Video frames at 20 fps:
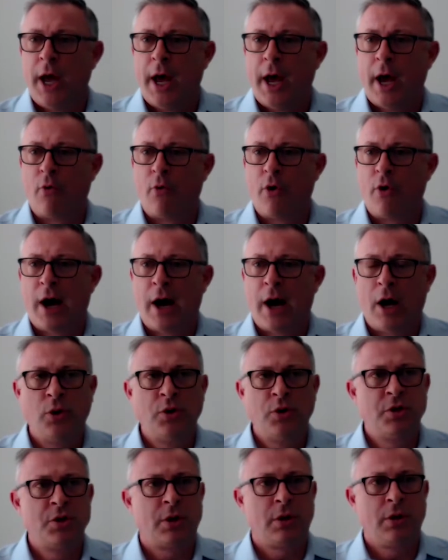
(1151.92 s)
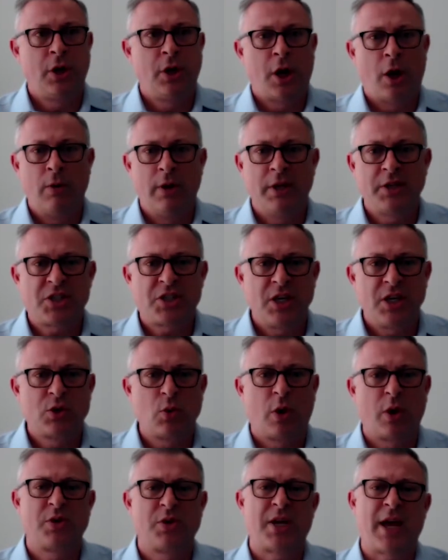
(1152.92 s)
around, you know, listening to
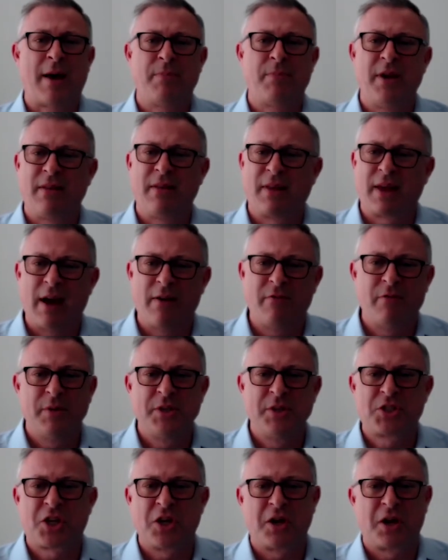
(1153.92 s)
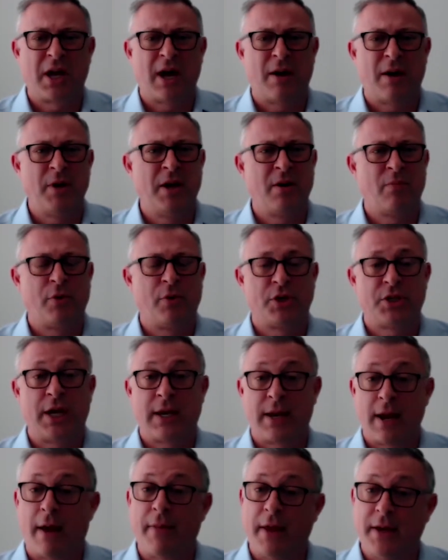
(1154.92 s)
what was happening. The government's going to come in and
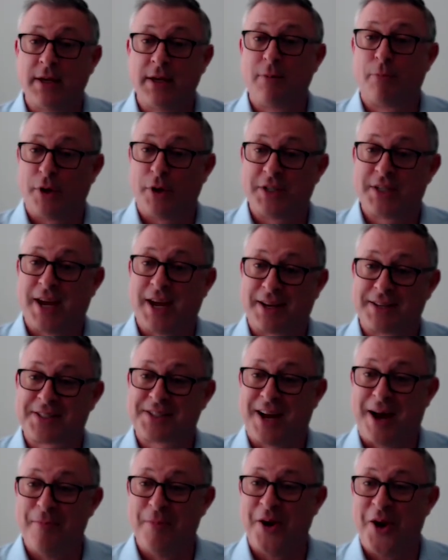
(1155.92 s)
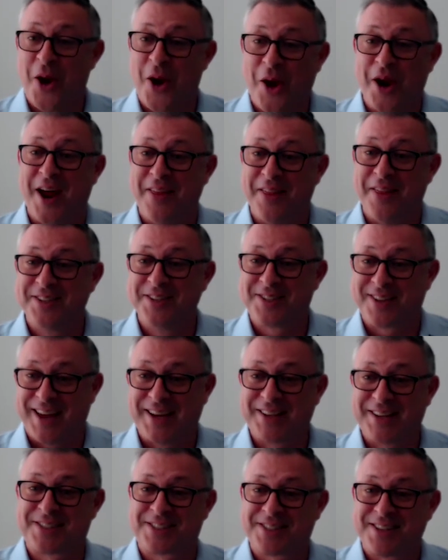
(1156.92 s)
protect. Now they did protect some and not others.
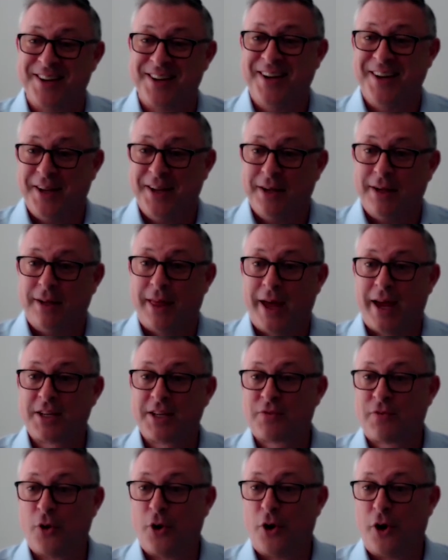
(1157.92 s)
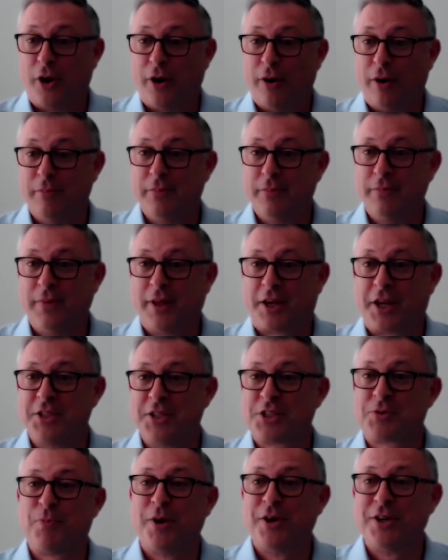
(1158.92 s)
That's that's for the
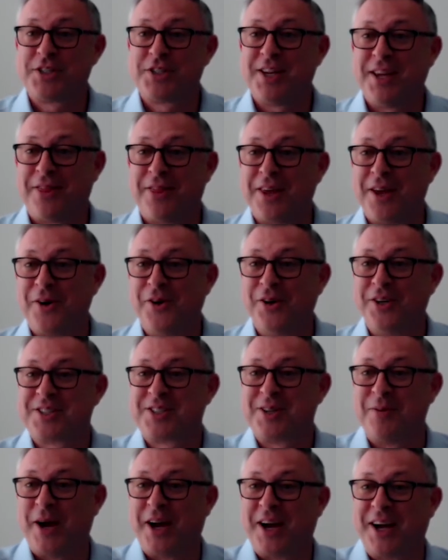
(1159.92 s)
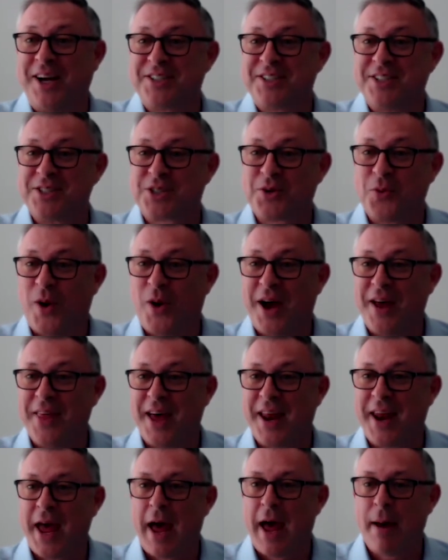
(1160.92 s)
conspiracy theorists among us as to why
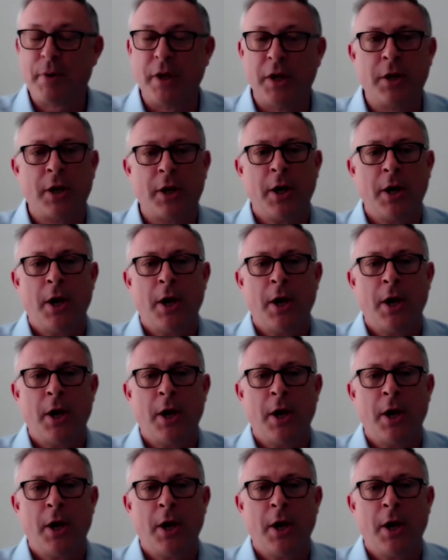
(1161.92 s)
that happened.